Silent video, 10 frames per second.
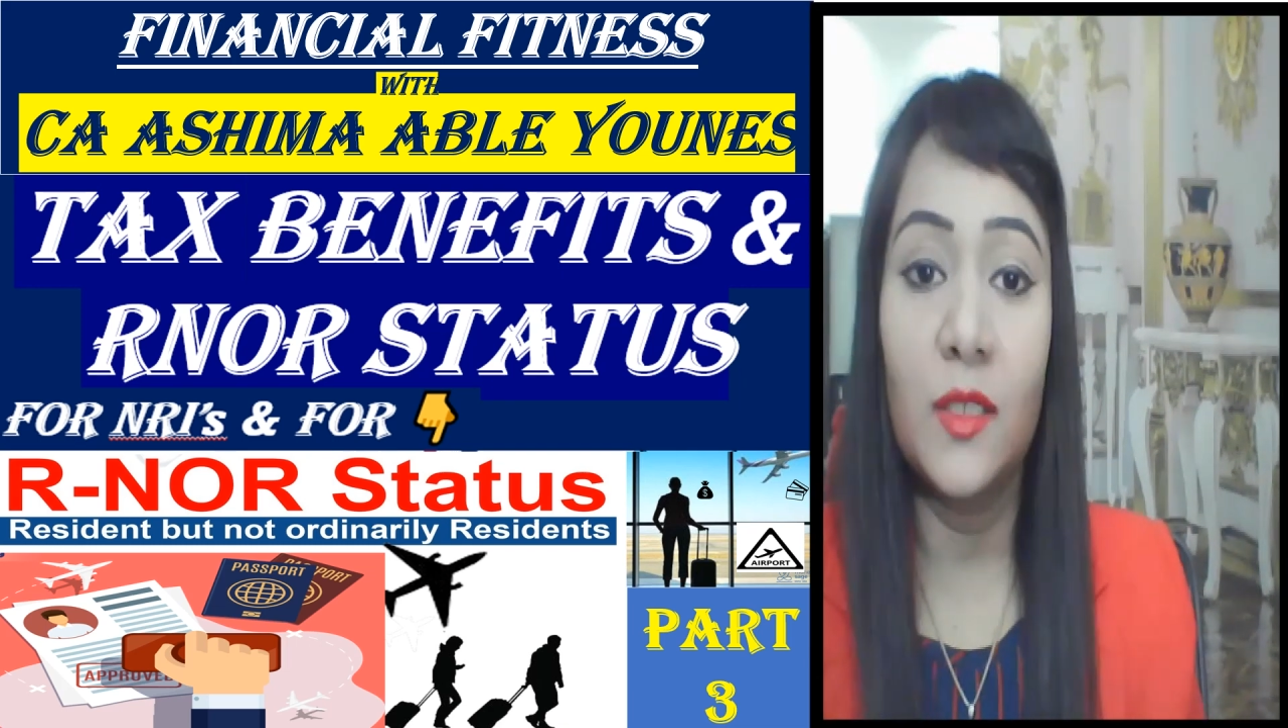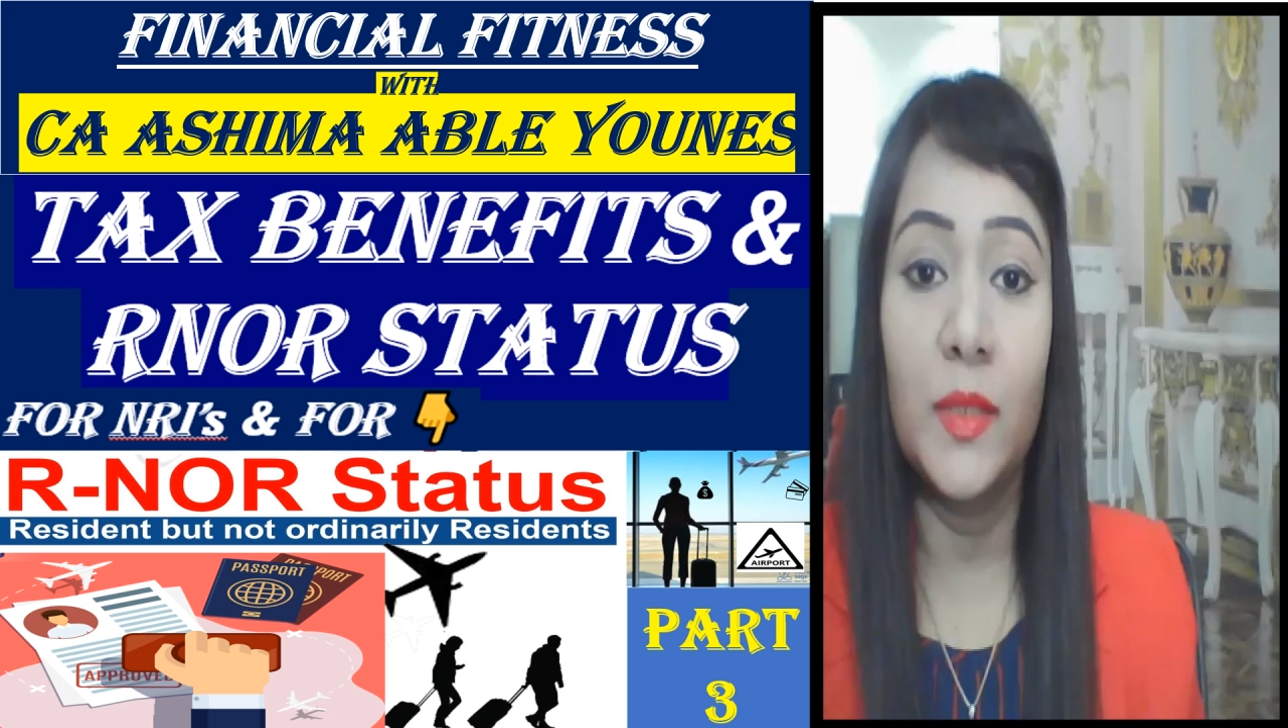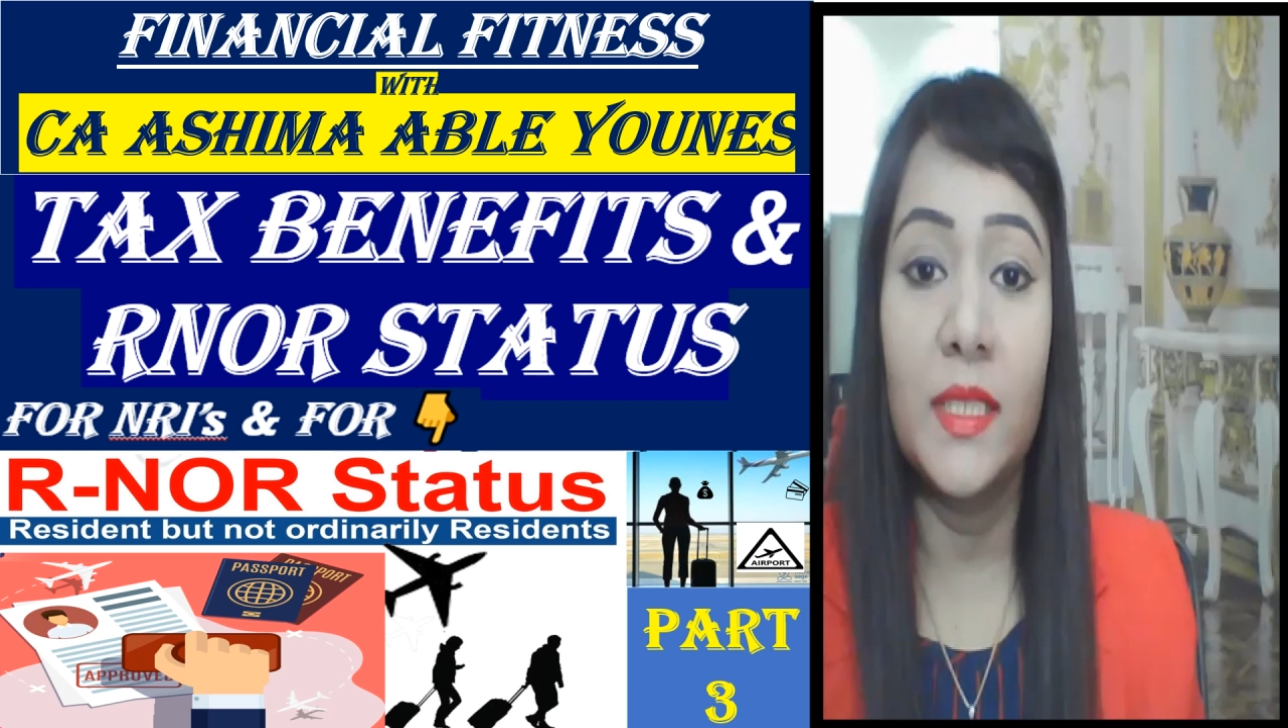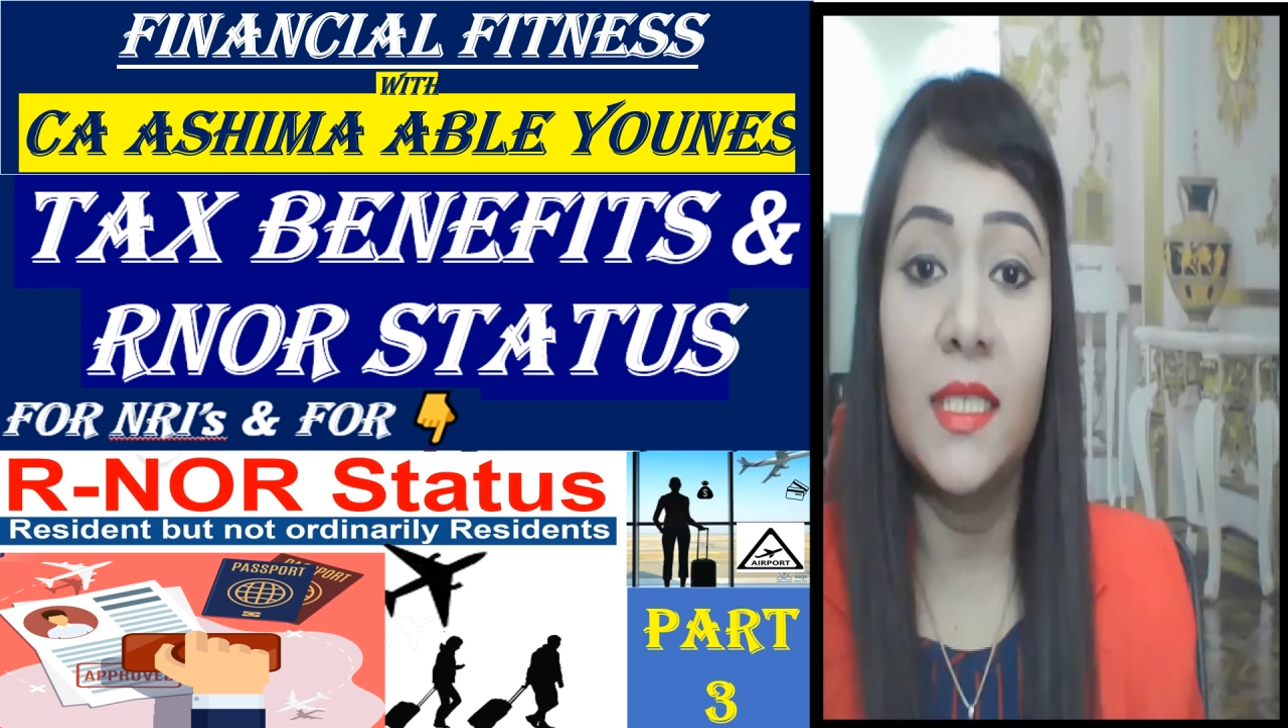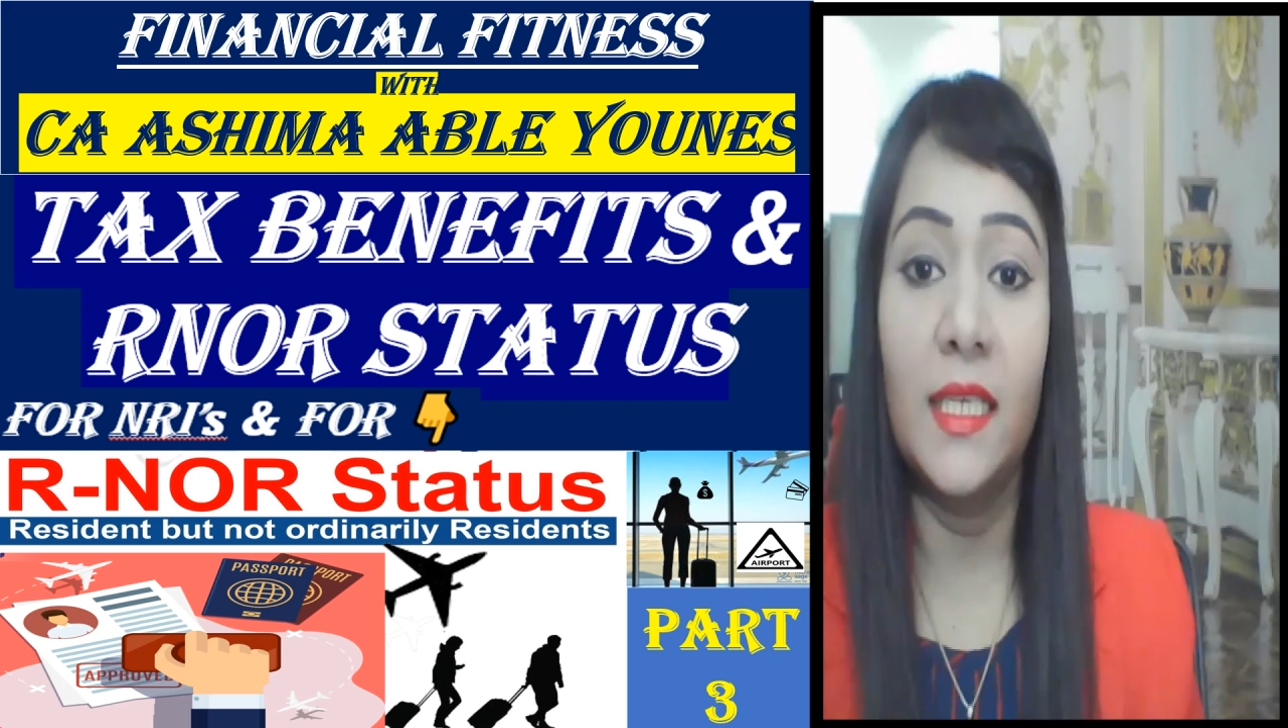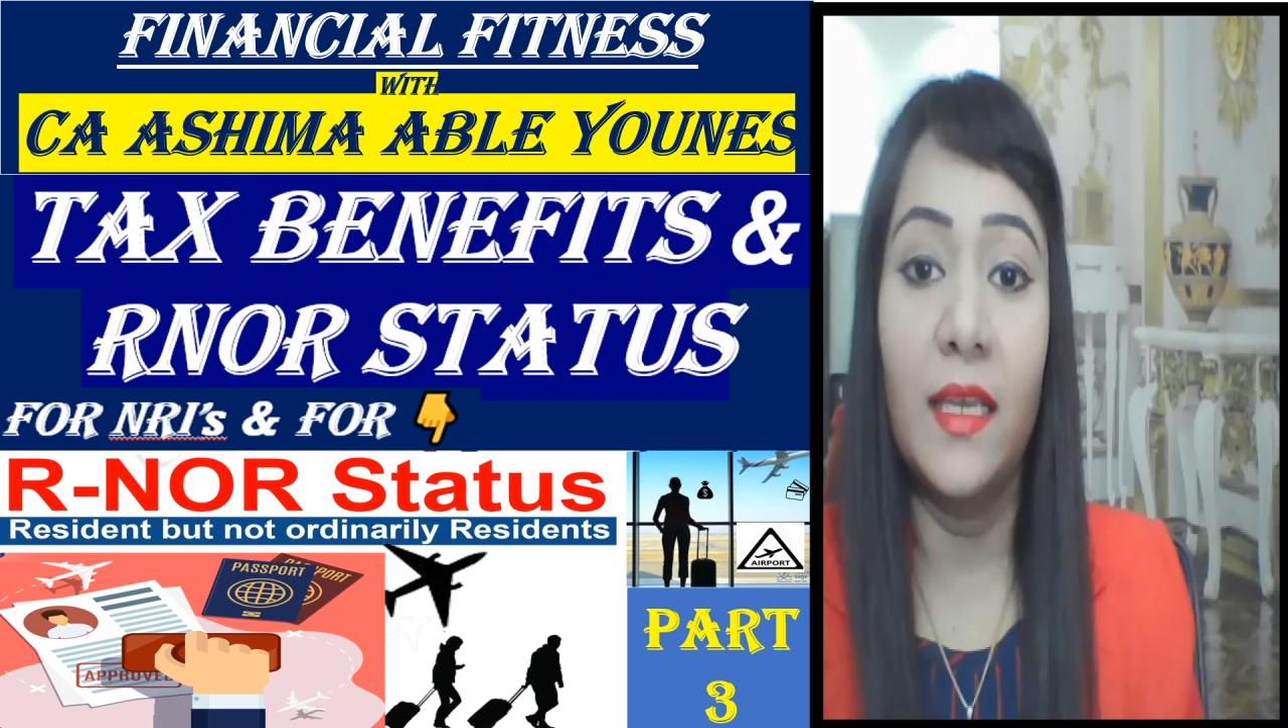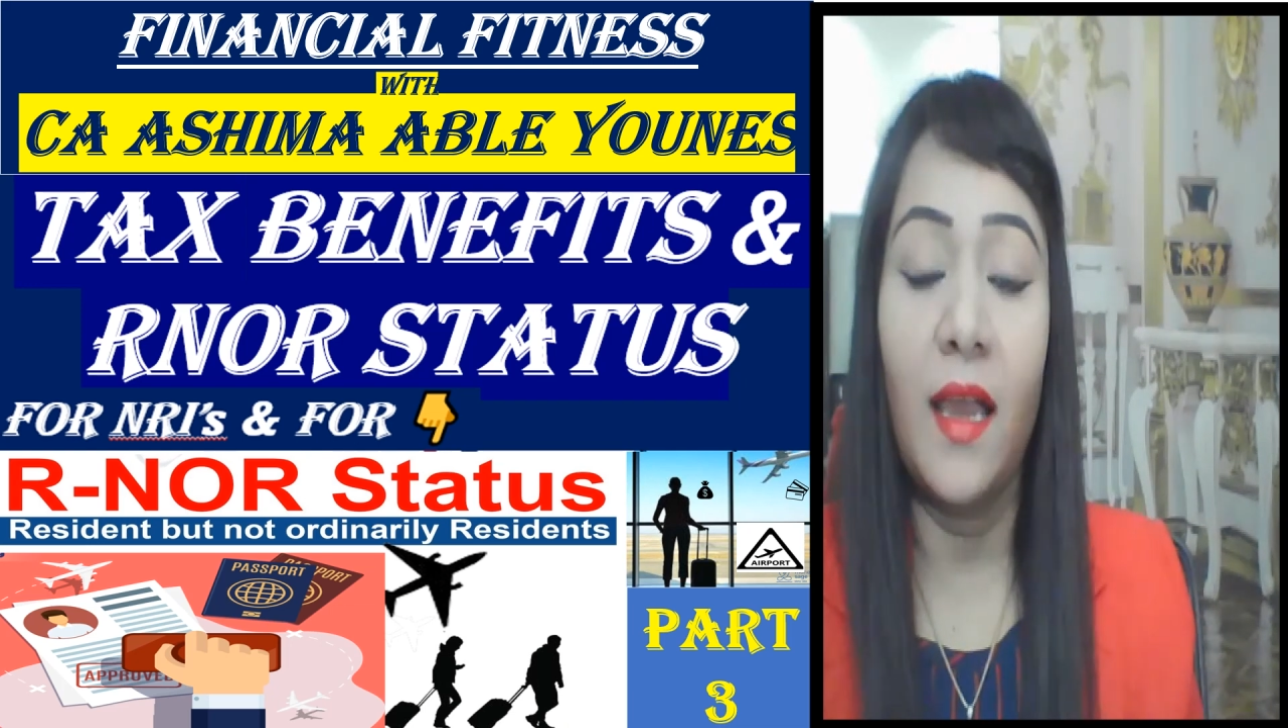with CA